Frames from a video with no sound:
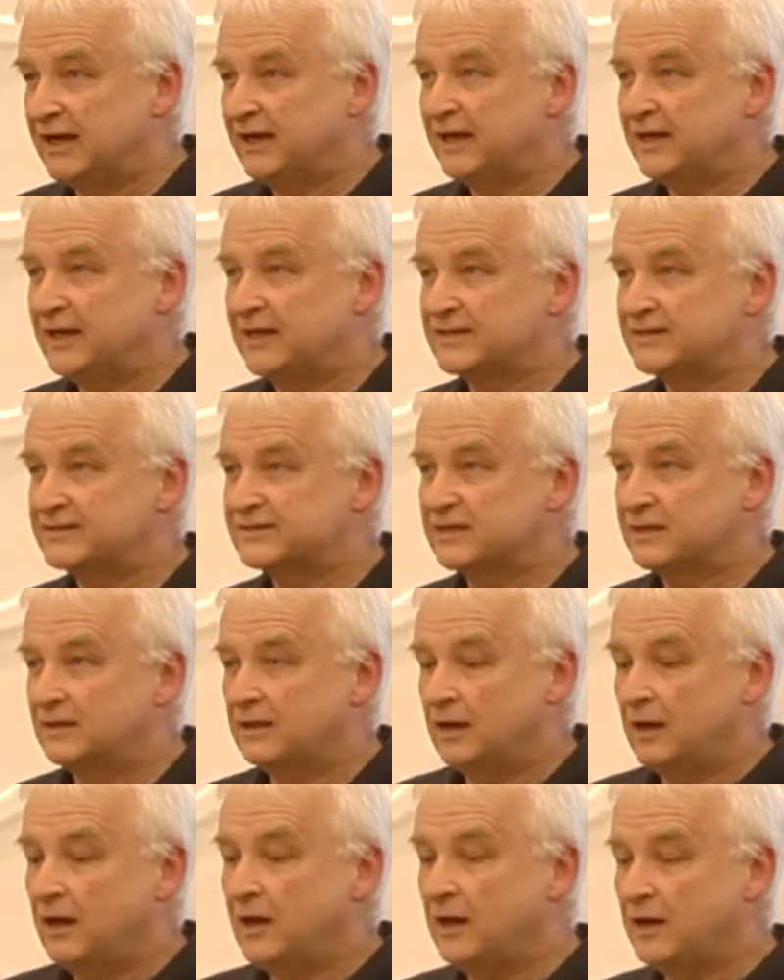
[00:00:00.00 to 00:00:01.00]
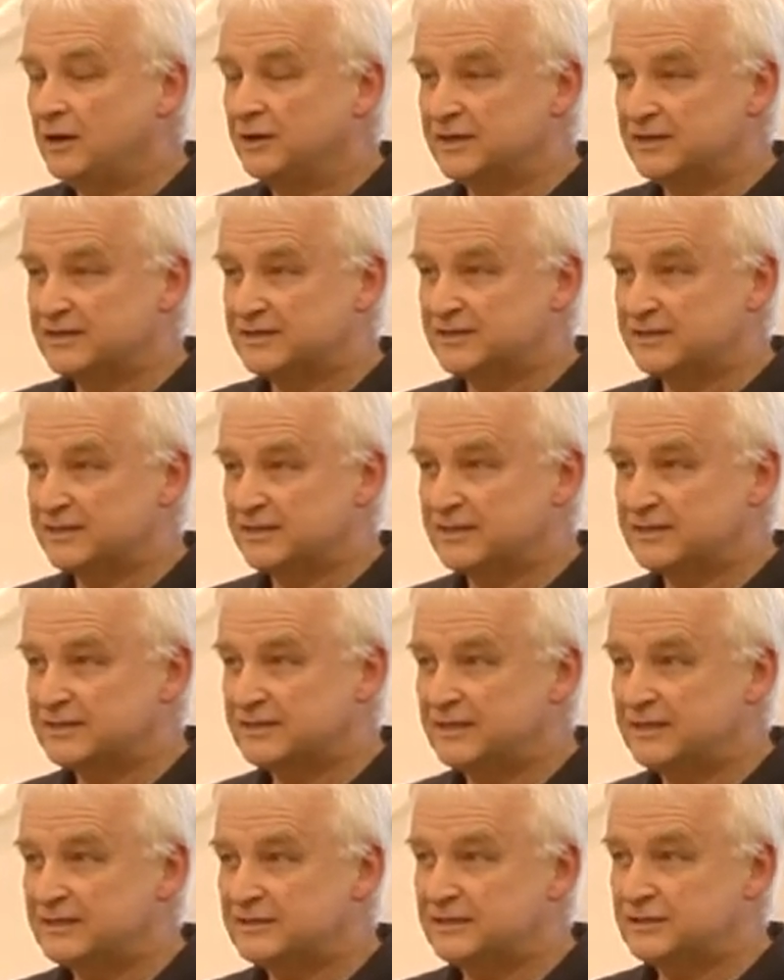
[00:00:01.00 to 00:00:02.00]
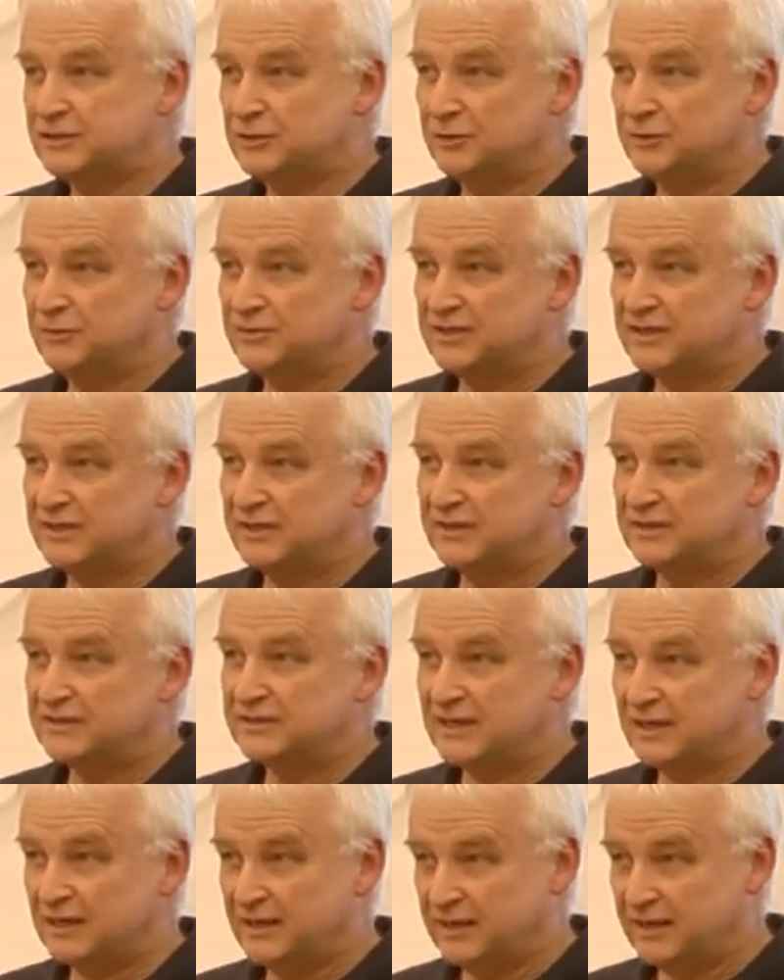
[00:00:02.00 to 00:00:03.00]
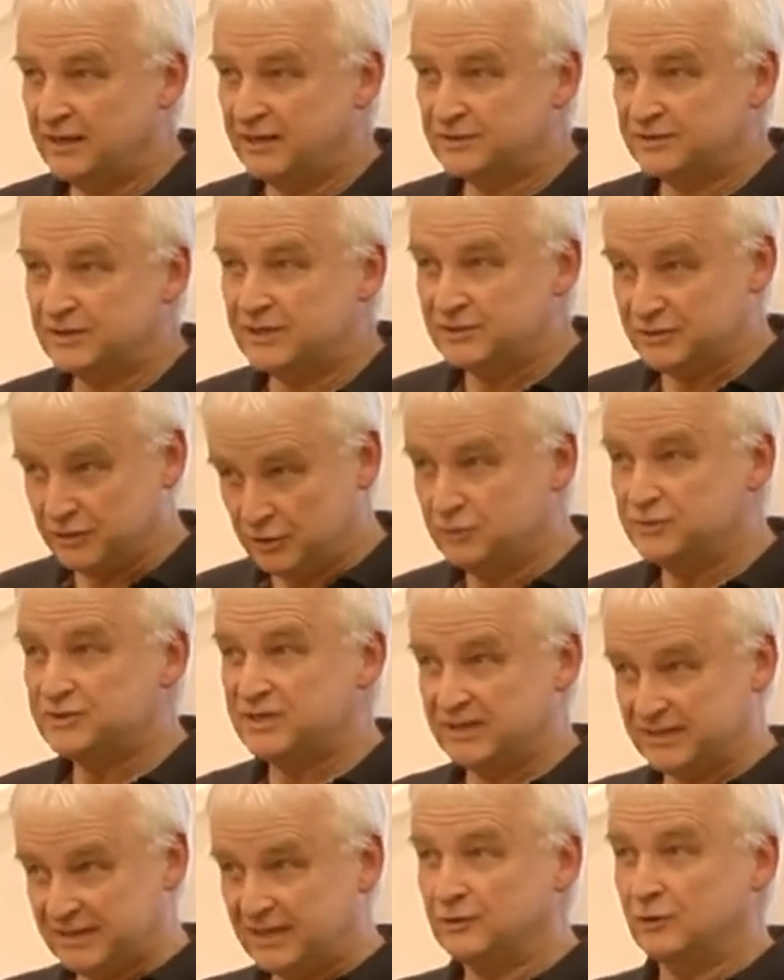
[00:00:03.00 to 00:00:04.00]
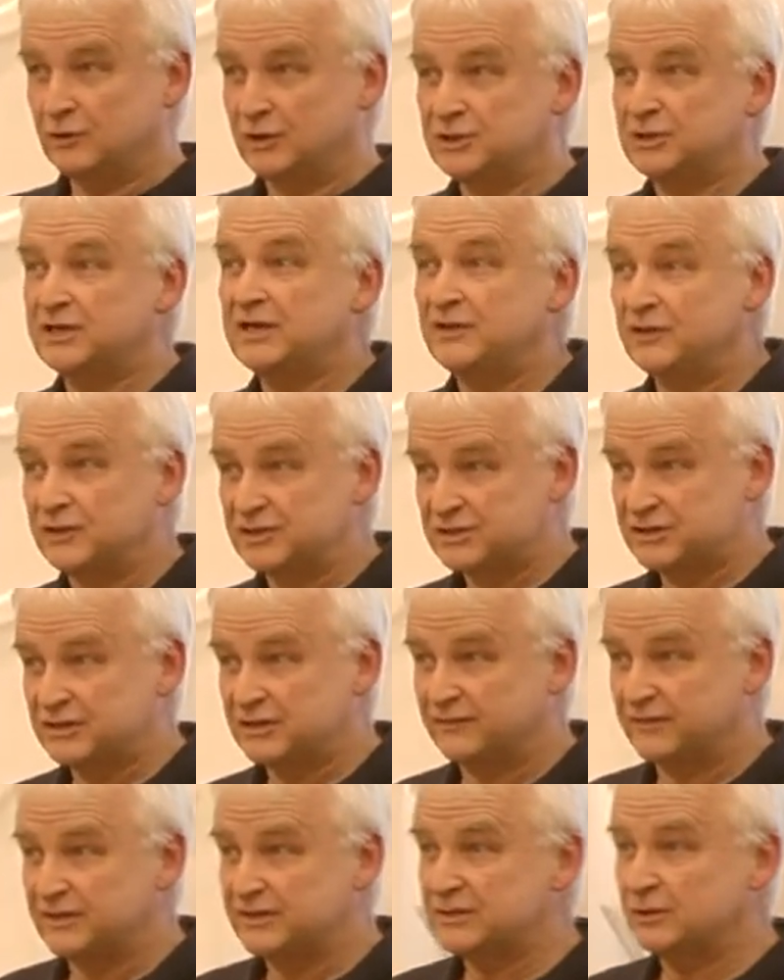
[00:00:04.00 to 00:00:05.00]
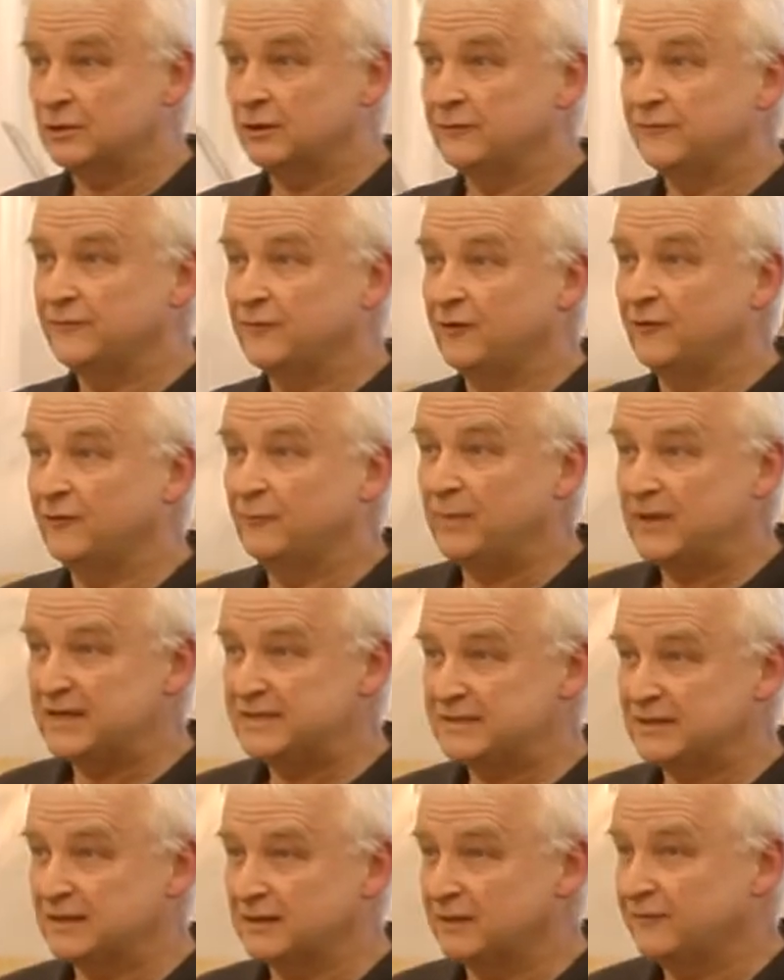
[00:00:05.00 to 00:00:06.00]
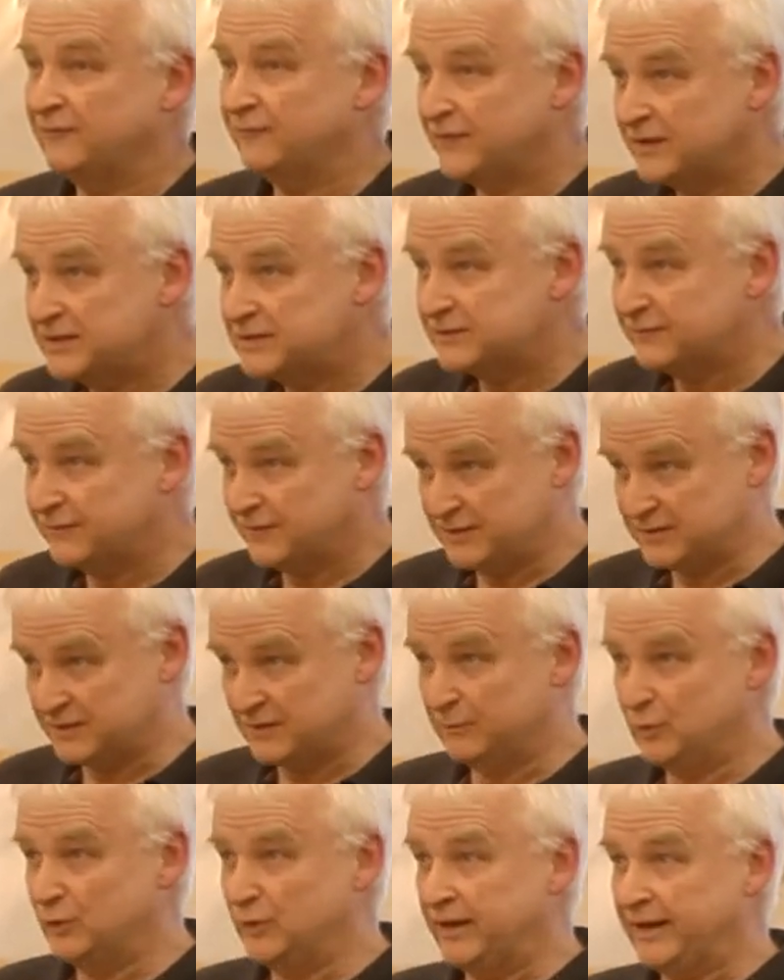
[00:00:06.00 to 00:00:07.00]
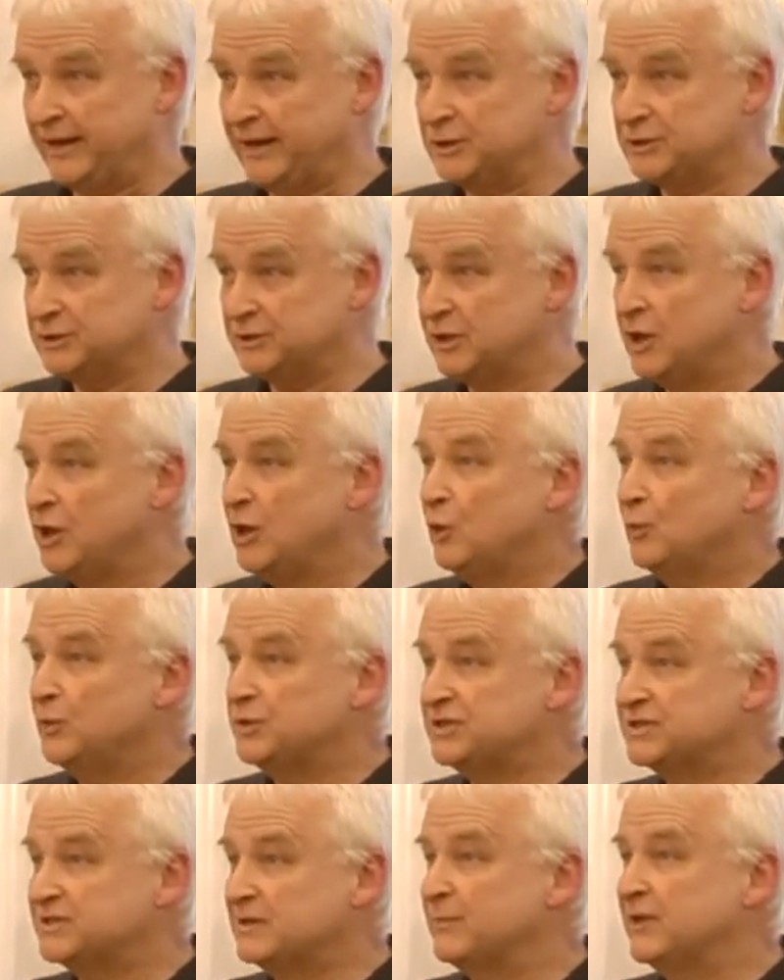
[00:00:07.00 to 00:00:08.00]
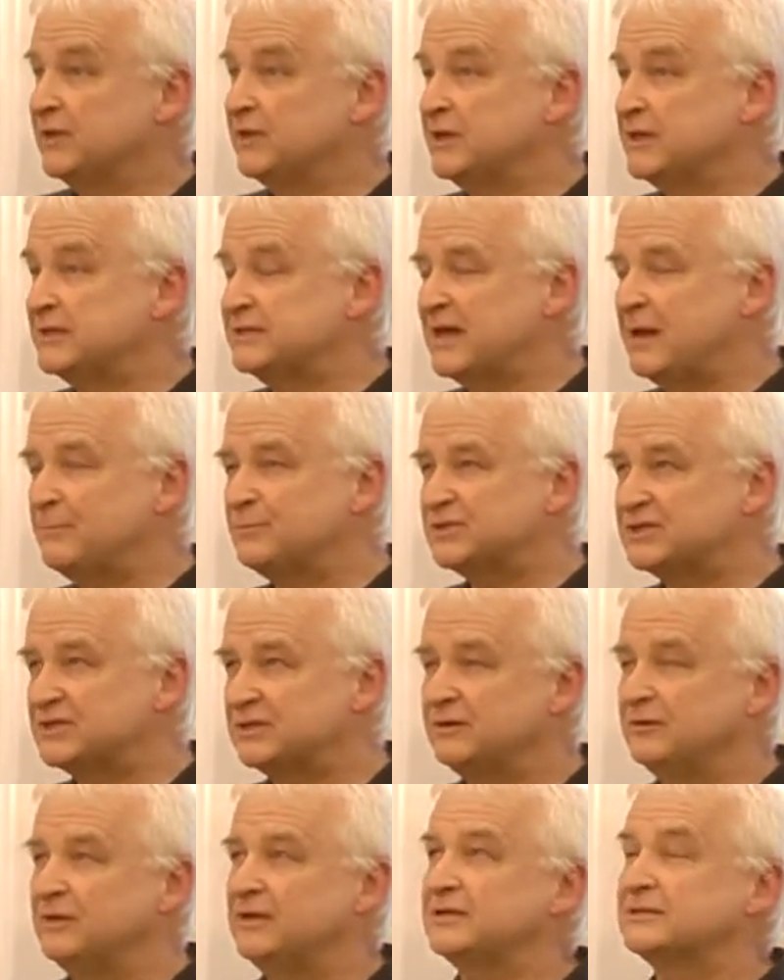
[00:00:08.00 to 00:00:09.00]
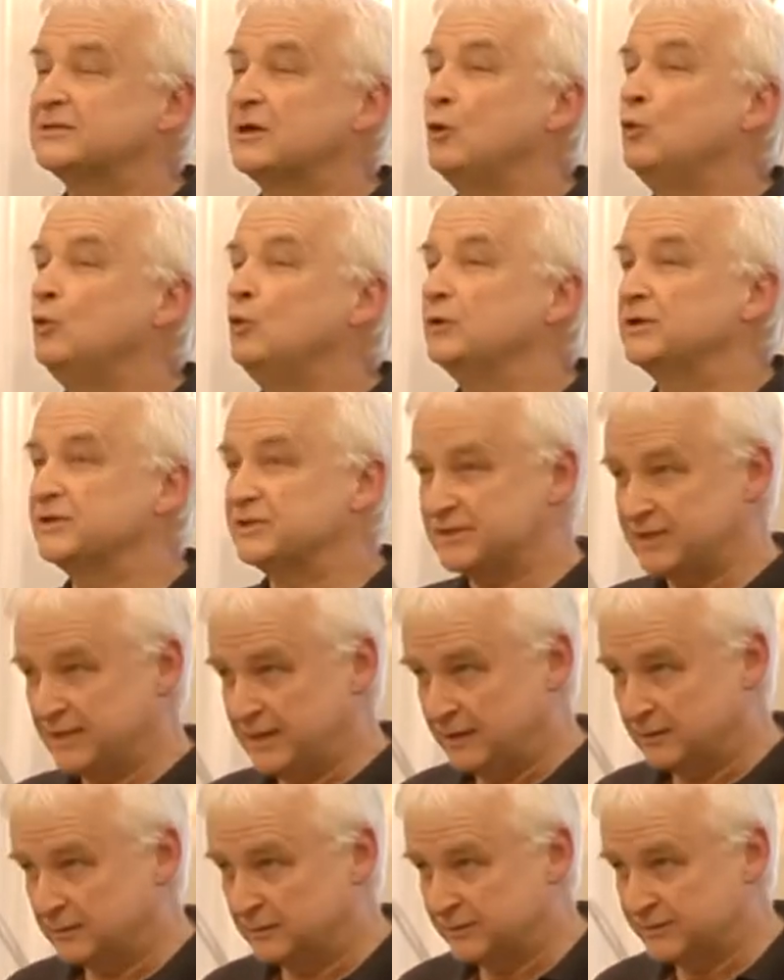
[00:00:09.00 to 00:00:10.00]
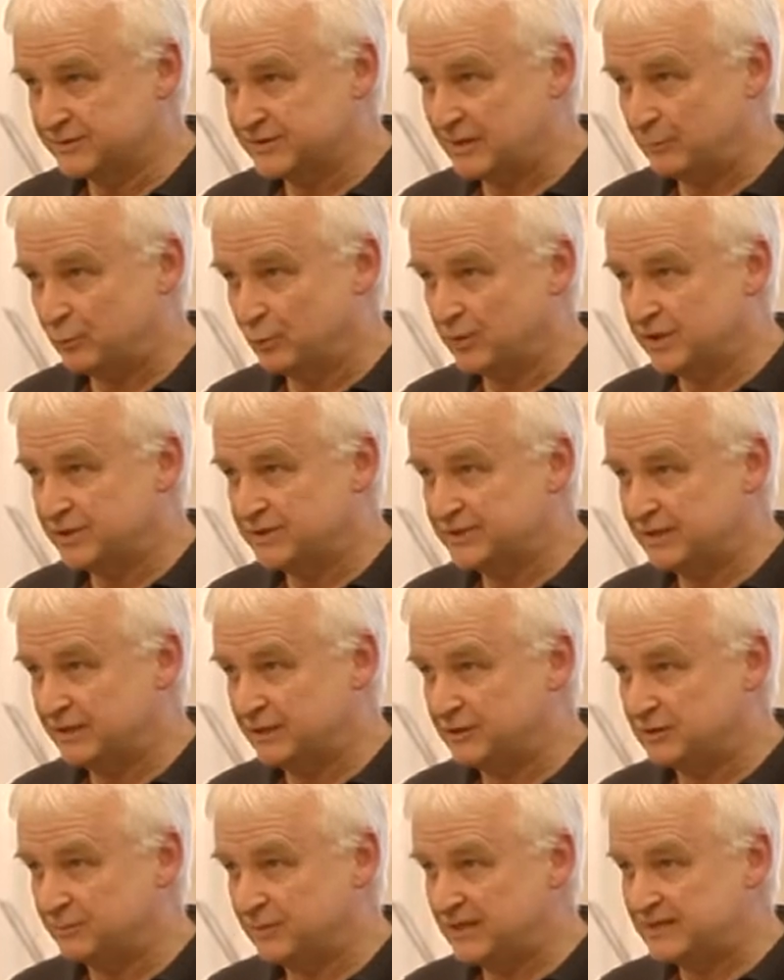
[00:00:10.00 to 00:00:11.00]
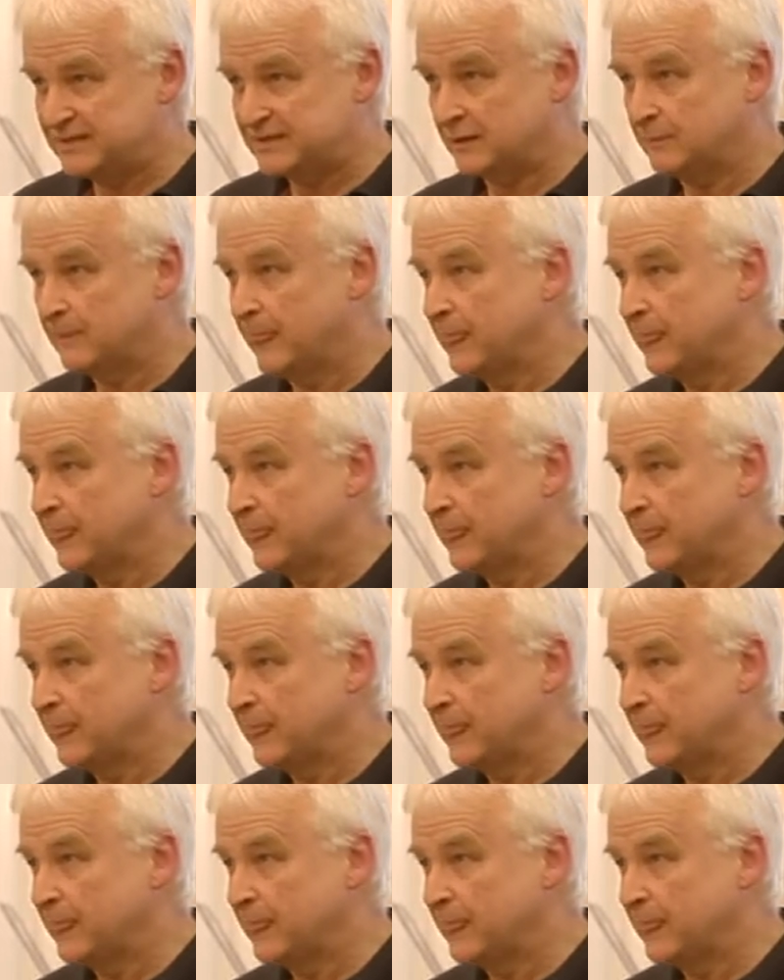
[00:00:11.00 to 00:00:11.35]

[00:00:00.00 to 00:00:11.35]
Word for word: has harnessed this is it's using, it's, it's, using technology in the service of, of basically face-to-face -face communication, which is something that is absolutely as old as the hills and will continue to be so.